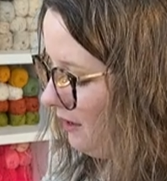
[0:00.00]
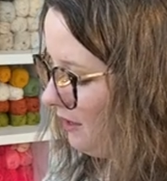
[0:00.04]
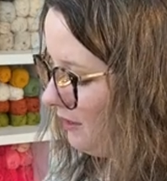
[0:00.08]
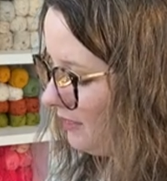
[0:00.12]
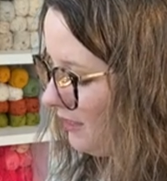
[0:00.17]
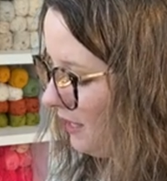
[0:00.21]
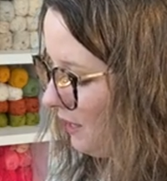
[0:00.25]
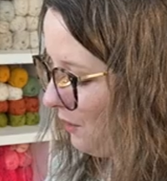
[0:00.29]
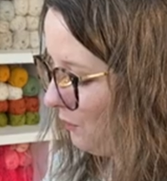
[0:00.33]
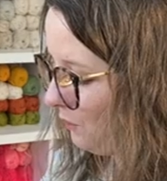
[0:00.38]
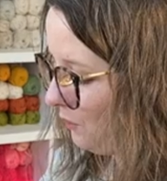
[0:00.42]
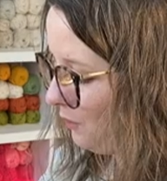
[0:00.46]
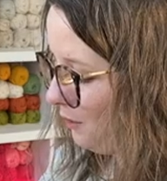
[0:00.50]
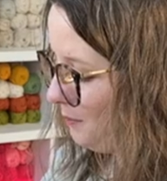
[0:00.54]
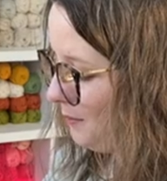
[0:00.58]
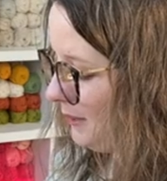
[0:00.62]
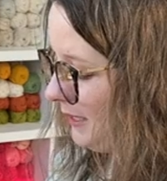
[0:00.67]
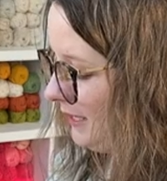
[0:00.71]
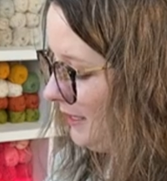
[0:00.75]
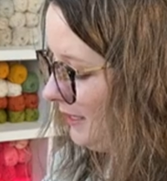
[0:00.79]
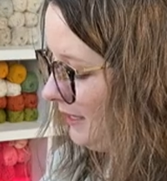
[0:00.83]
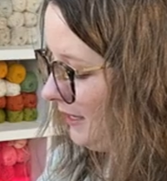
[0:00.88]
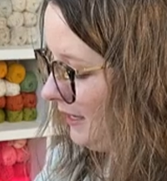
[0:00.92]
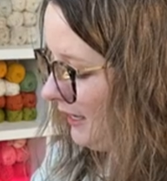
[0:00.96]
That will
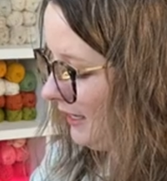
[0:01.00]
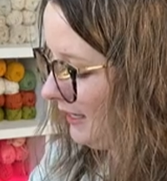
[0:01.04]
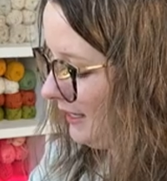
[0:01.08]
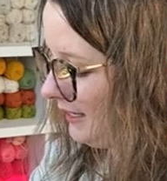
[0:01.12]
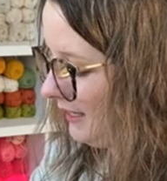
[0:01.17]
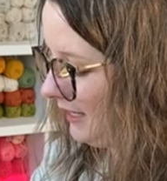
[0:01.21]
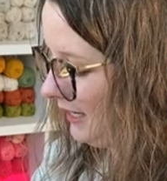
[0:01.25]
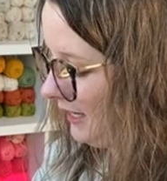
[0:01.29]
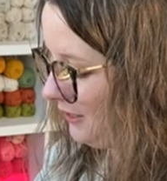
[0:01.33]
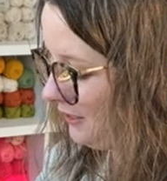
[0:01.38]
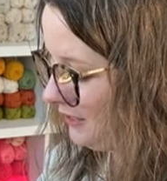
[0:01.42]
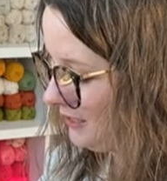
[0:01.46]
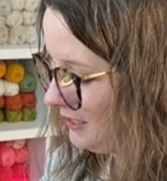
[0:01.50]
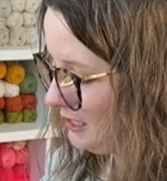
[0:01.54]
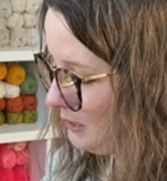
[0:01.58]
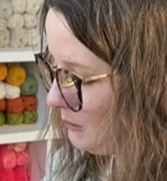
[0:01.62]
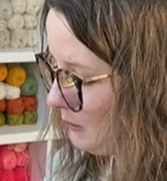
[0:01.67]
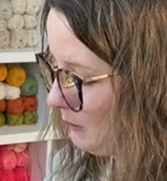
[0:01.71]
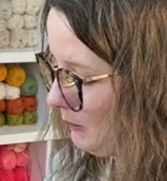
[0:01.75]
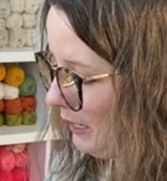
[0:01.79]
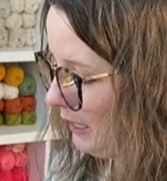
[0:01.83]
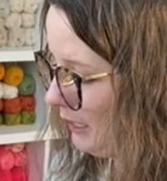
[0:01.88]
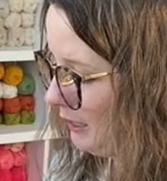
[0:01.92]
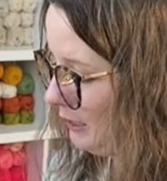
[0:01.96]
be a
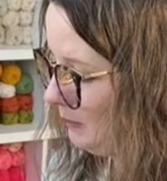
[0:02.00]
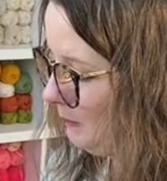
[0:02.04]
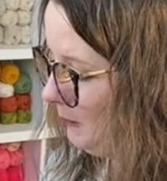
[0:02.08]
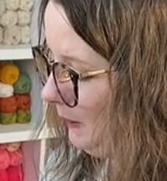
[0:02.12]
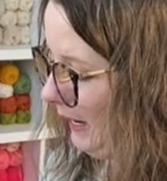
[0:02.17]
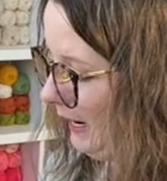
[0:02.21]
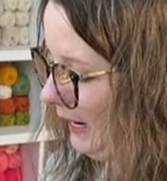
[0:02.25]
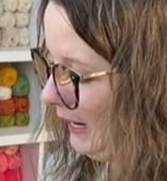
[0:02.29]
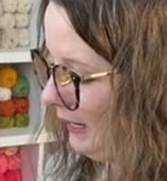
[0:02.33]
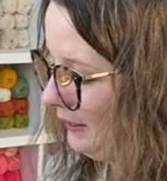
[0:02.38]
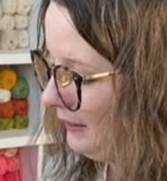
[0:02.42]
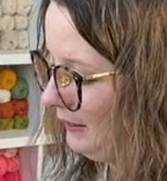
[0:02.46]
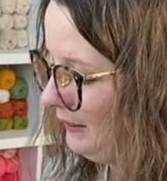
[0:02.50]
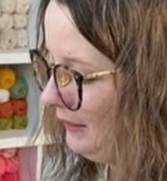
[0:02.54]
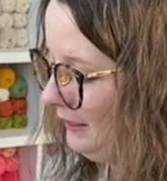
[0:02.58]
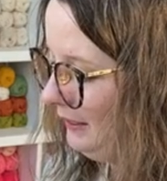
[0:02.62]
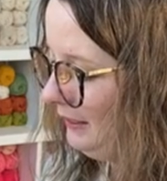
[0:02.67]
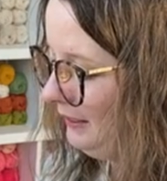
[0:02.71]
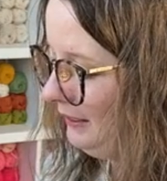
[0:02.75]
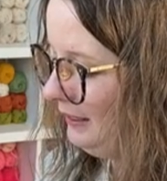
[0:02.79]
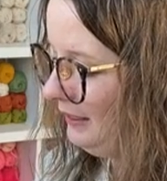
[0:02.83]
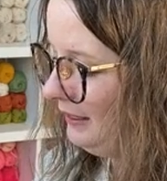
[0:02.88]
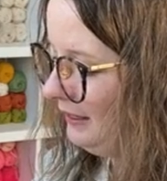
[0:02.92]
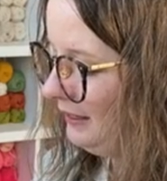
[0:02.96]
Claire-inspired pattern.
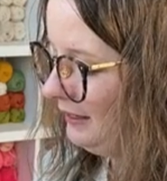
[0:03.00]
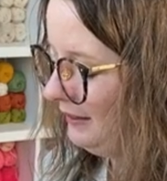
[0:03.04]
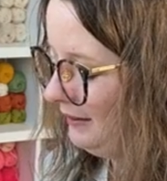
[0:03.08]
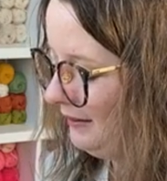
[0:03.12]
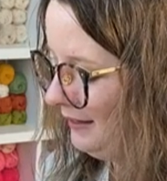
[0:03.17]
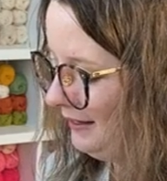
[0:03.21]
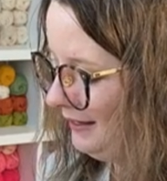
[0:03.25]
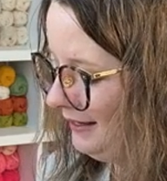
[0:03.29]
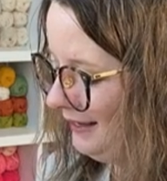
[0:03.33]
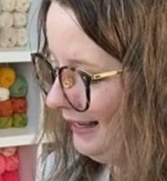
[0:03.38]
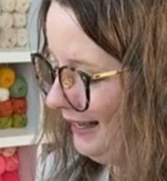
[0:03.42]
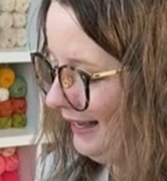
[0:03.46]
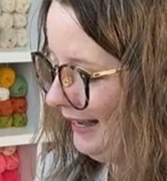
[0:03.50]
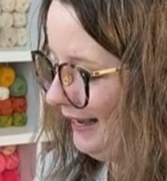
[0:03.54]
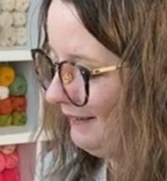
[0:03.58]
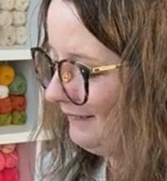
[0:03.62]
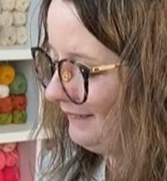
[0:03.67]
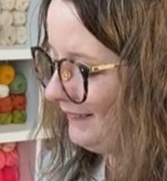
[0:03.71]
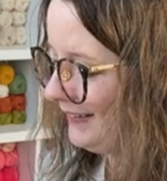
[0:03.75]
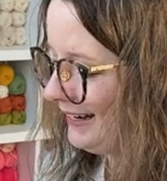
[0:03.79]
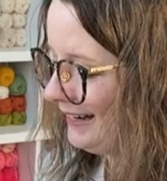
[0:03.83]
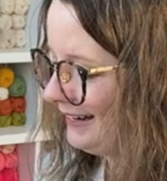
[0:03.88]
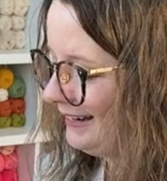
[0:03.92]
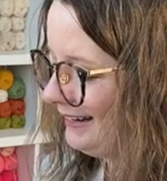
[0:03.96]
I
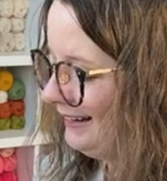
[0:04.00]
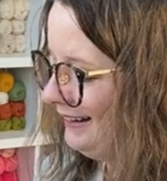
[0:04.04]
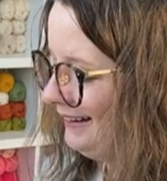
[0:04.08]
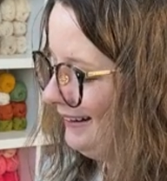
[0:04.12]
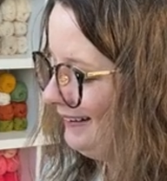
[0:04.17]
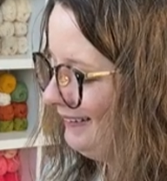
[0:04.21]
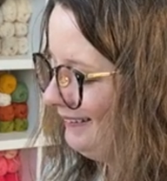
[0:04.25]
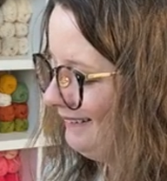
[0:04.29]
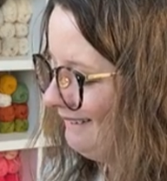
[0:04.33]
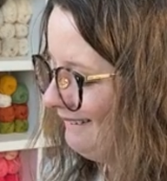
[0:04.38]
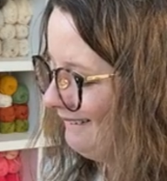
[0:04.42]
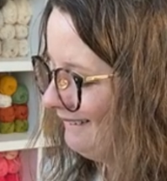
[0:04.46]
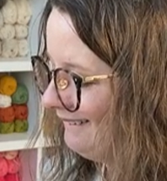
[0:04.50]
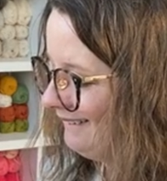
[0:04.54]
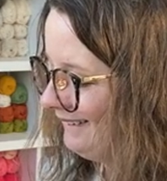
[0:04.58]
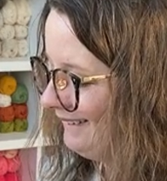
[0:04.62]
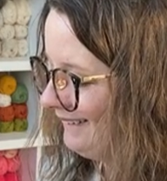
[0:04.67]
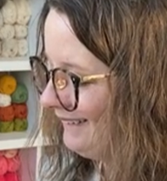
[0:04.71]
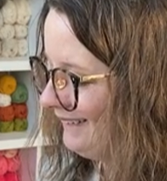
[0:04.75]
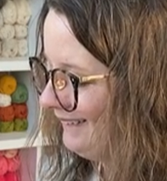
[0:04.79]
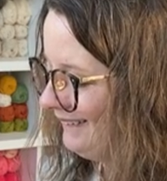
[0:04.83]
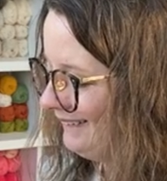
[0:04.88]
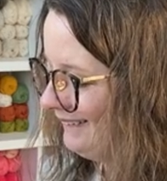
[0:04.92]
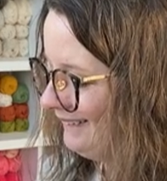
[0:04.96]
want to
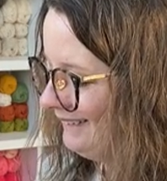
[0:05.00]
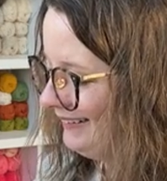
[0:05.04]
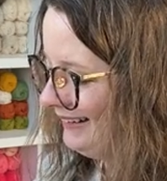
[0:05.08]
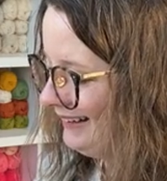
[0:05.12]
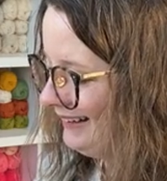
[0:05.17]
know.